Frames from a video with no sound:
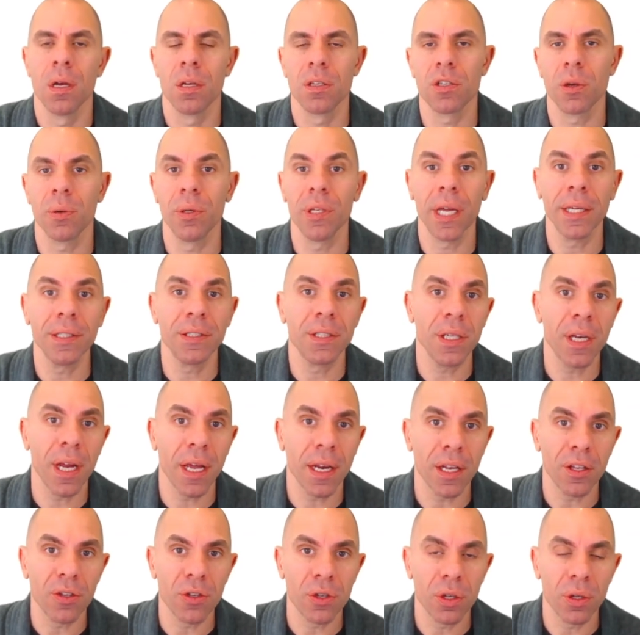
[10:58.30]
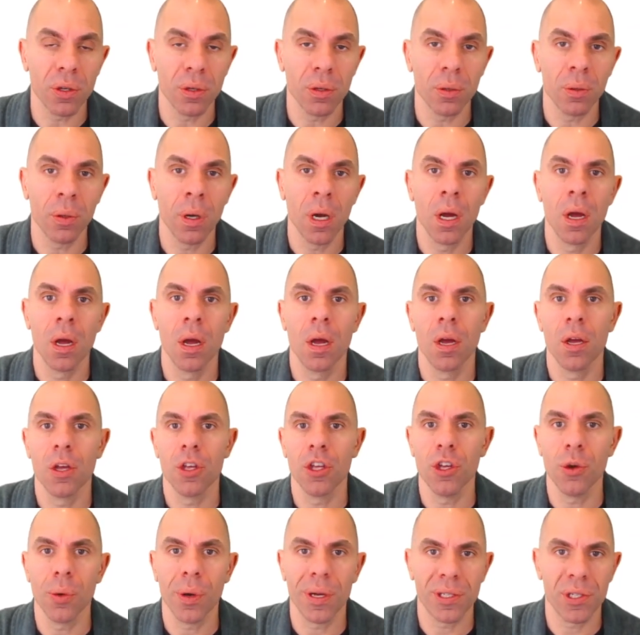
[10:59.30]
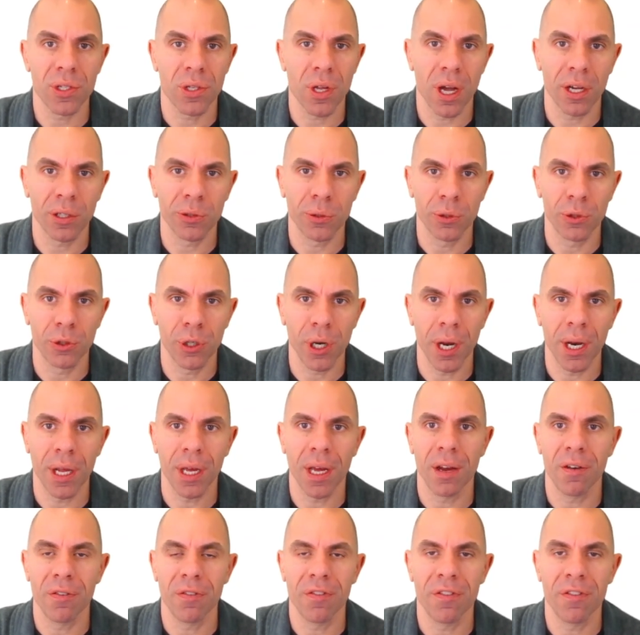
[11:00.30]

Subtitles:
So in 1982, US stocks were trading at